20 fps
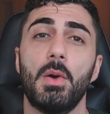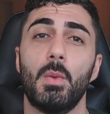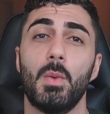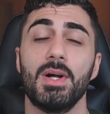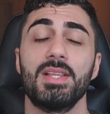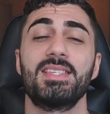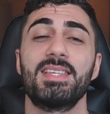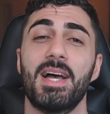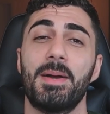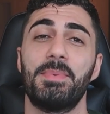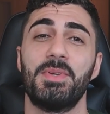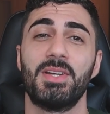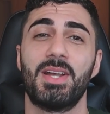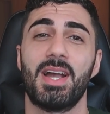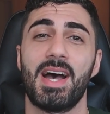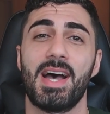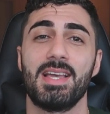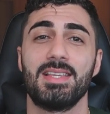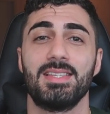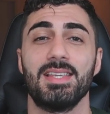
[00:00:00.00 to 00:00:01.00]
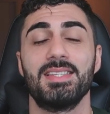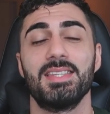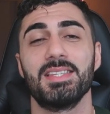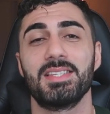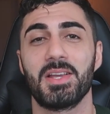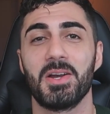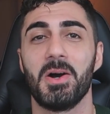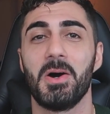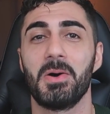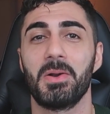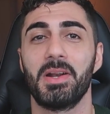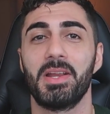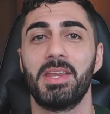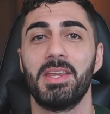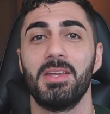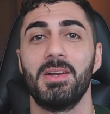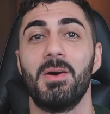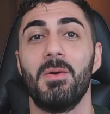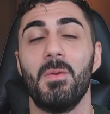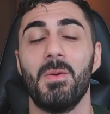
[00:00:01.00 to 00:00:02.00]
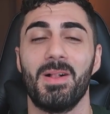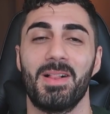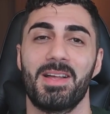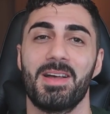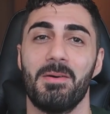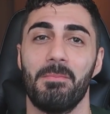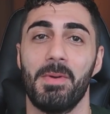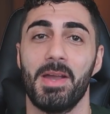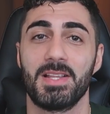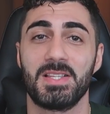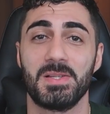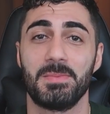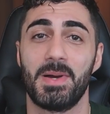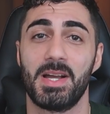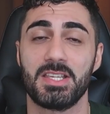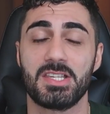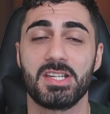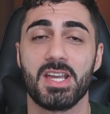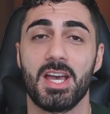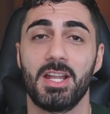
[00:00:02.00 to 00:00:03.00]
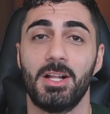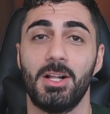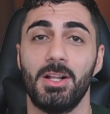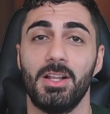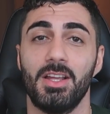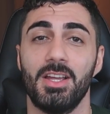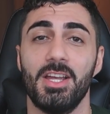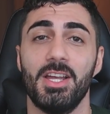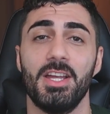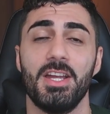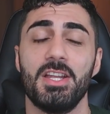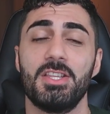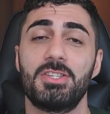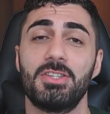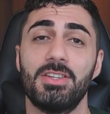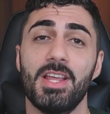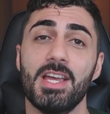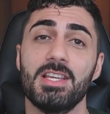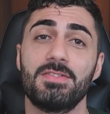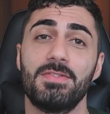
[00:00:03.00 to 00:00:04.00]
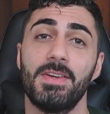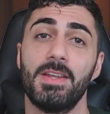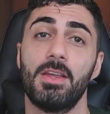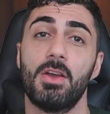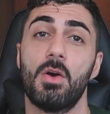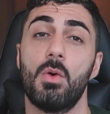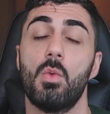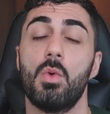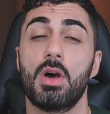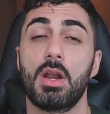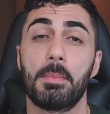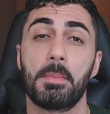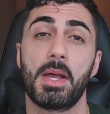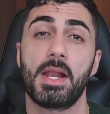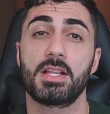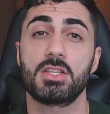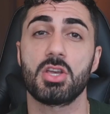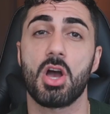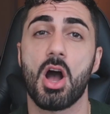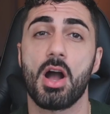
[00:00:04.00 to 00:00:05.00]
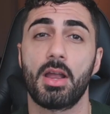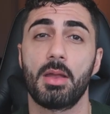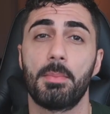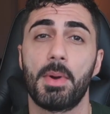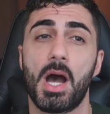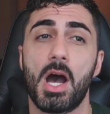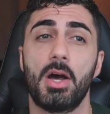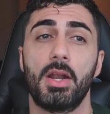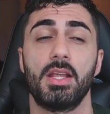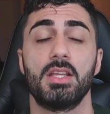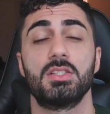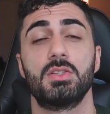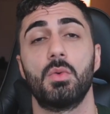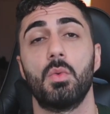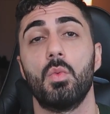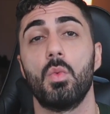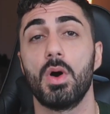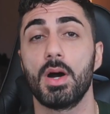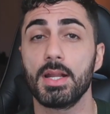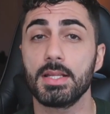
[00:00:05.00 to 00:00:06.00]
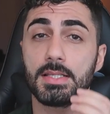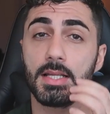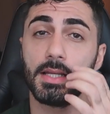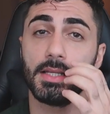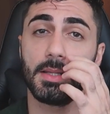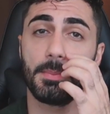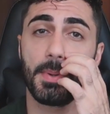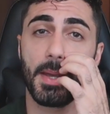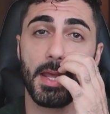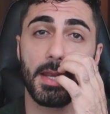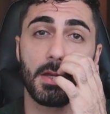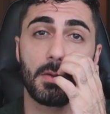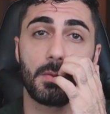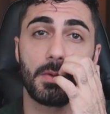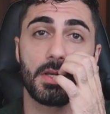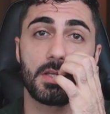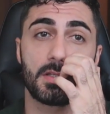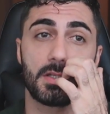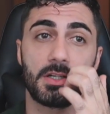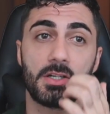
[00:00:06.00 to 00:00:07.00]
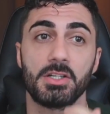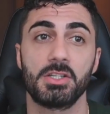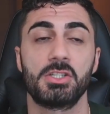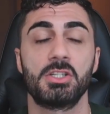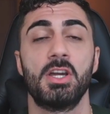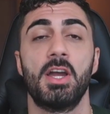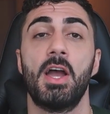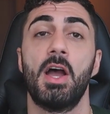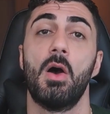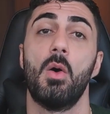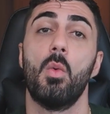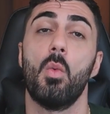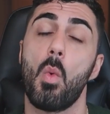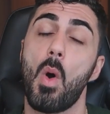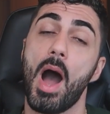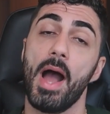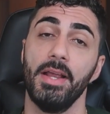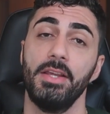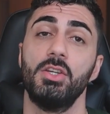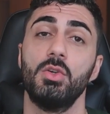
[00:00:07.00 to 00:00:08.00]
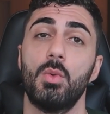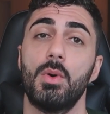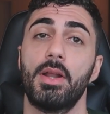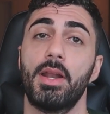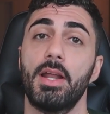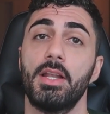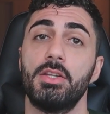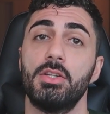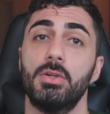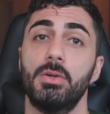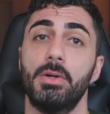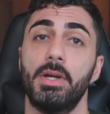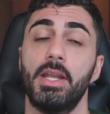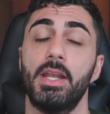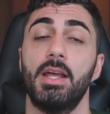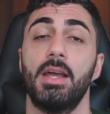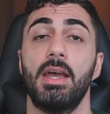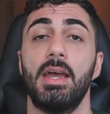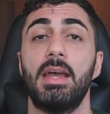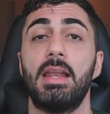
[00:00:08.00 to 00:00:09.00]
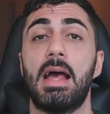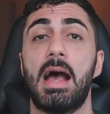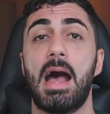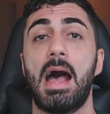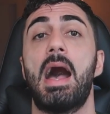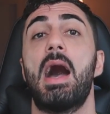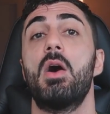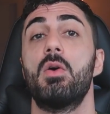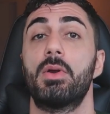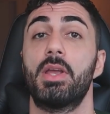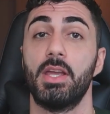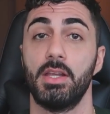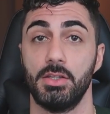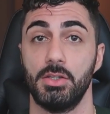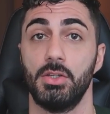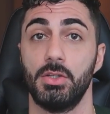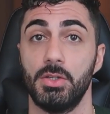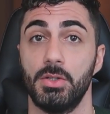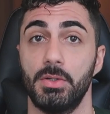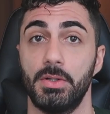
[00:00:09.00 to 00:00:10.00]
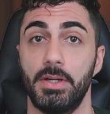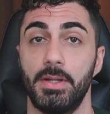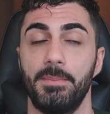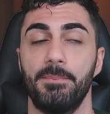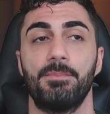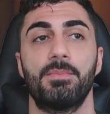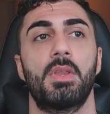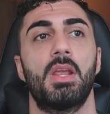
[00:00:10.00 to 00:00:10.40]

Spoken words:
What's up, you guys? This is Coder Guillaume. Welcome back to my channel. In today's video, what I'm going to talk about is what is an independent research, why you want to do it, and how can you do it.